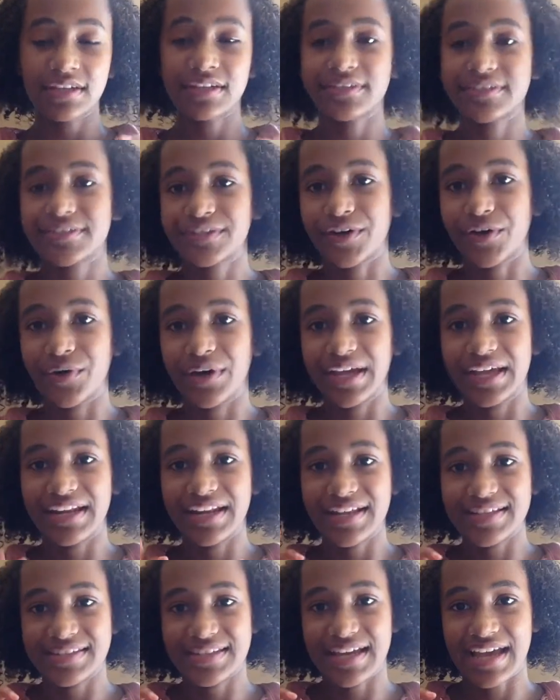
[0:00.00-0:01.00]
so it
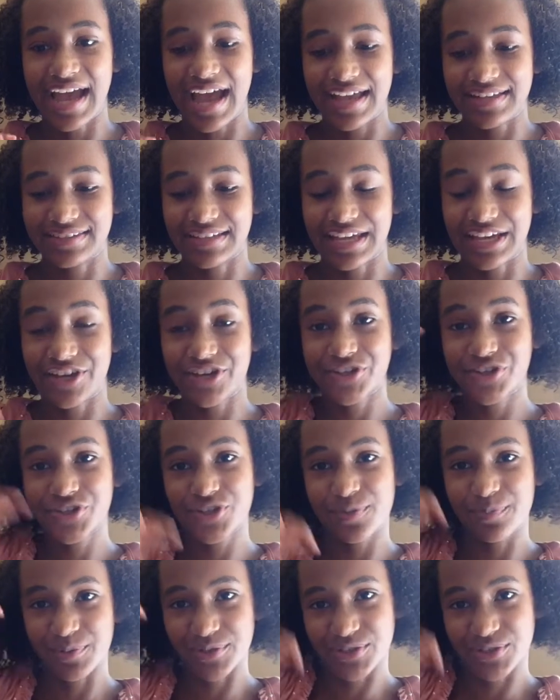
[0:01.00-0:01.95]
isn't as like super